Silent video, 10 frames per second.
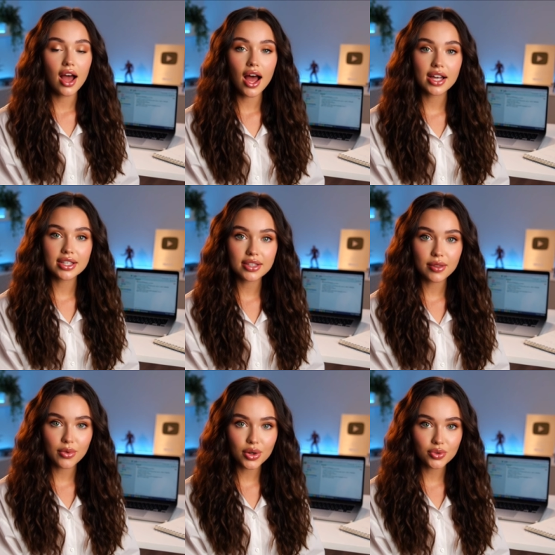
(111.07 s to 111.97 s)
A good
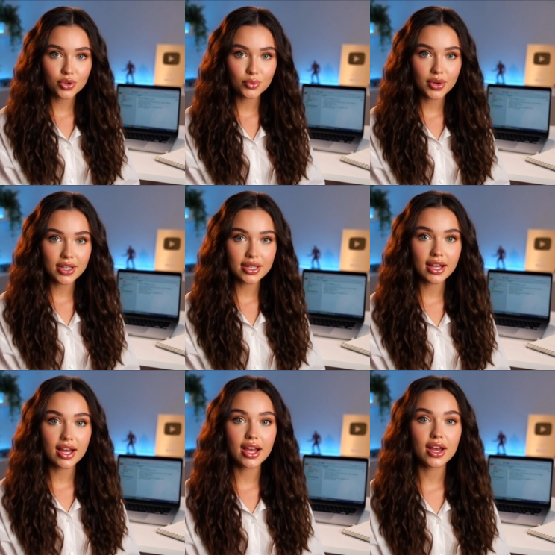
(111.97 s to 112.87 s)
thumbnail should be
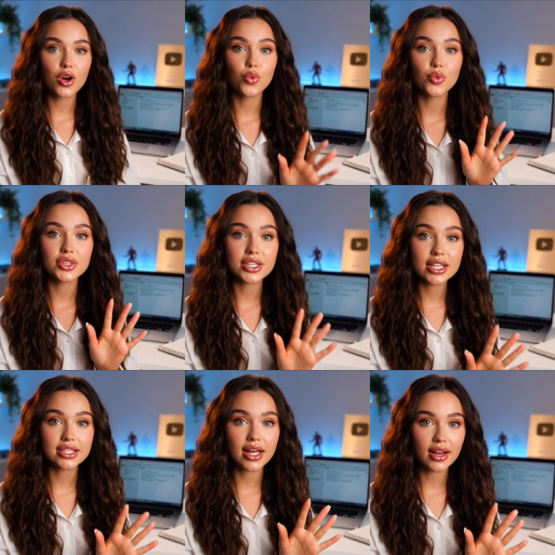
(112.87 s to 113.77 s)
clear in 1
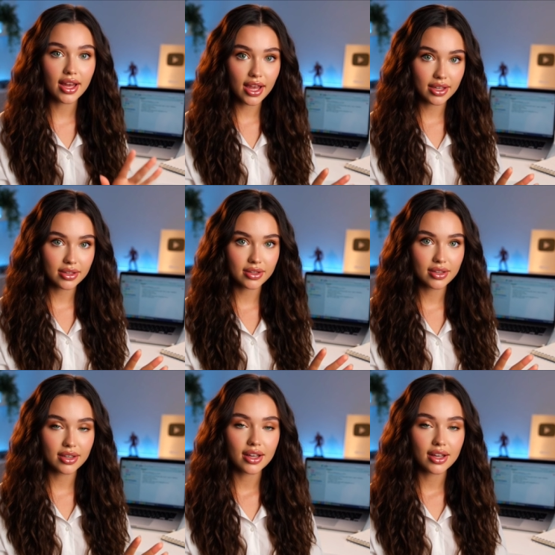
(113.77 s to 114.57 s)
second.